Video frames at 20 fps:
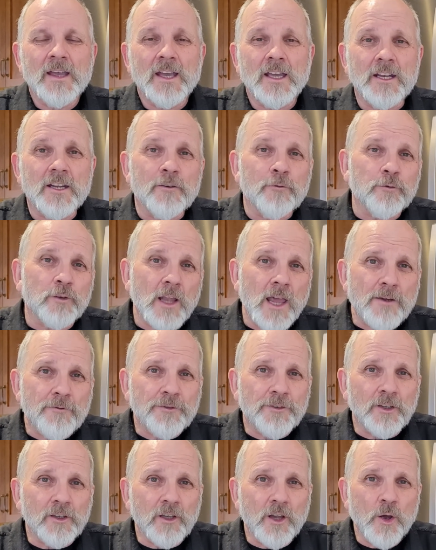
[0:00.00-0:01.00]
And if
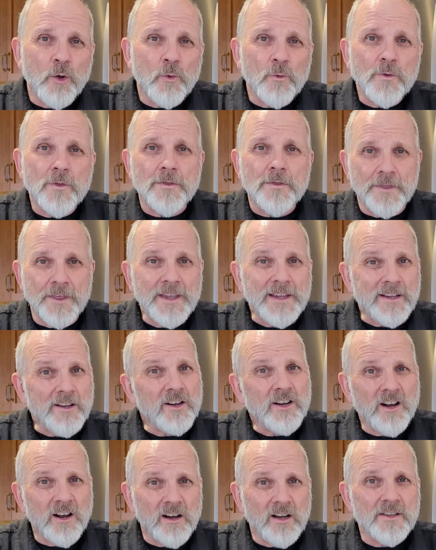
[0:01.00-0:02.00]
left alone, they
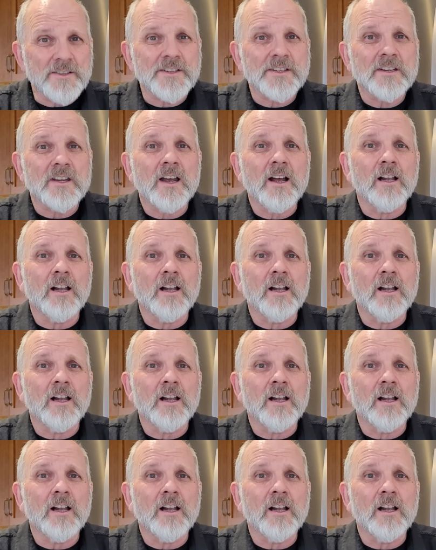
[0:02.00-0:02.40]
can cause